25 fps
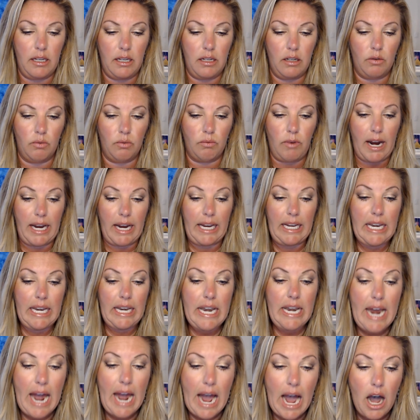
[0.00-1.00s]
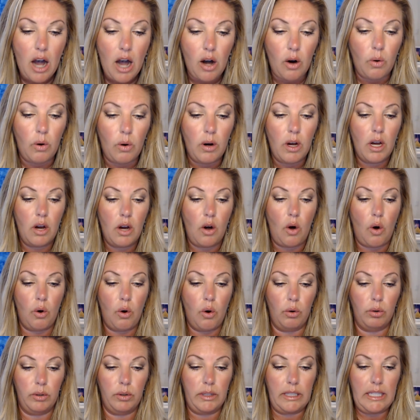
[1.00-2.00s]
right now
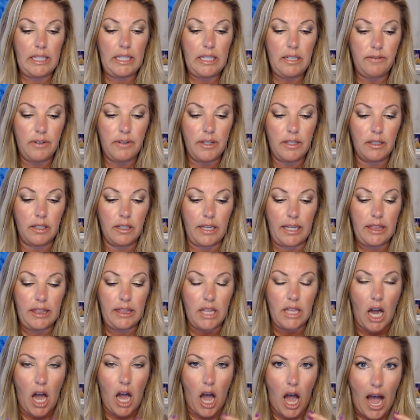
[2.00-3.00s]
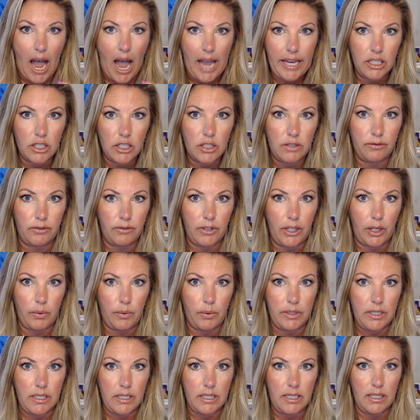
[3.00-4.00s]
hold even like the highest
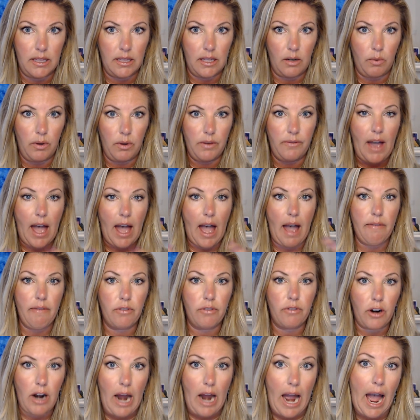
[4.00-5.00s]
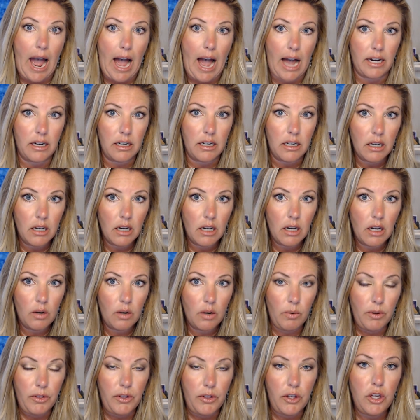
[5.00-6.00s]
frequency that we've ever had
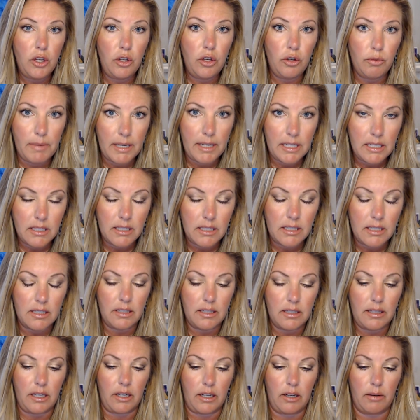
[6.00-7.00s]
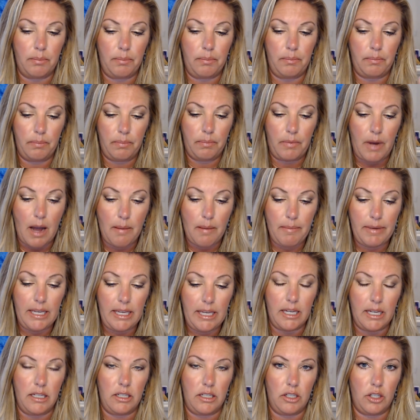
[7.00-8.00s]
with humans that are coming
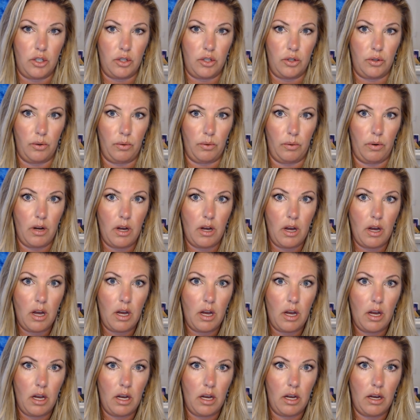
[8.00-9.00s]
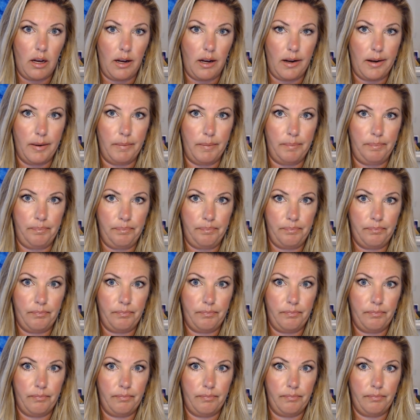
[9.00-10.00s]
into um,
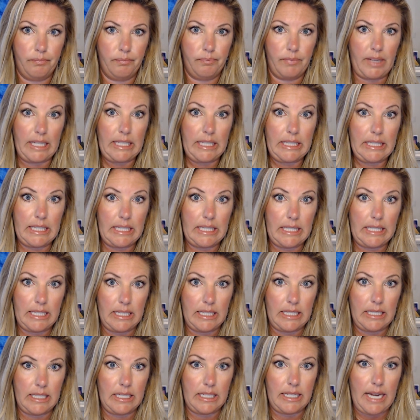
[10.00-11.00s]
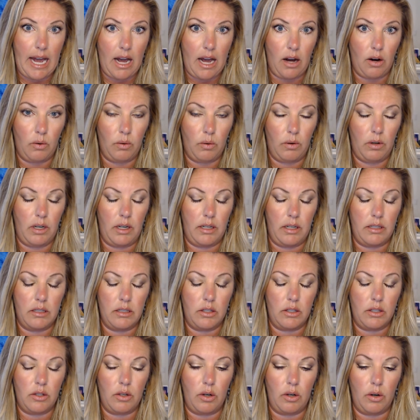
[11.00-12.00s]
existence now. And
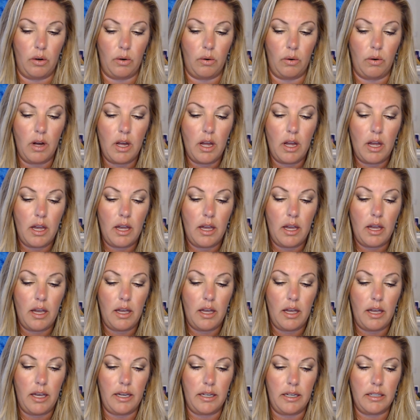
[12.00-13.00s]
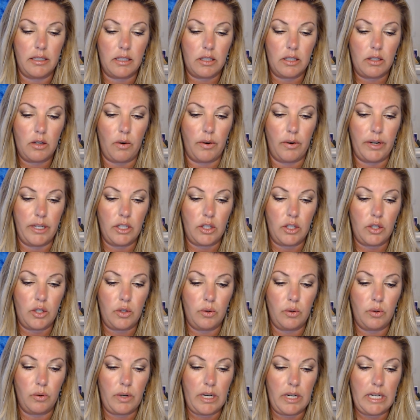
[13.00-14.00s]
so it's going
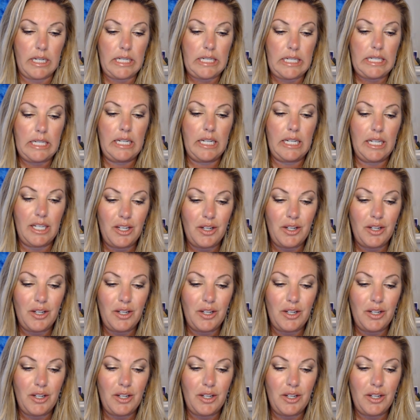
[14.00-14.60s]
to continue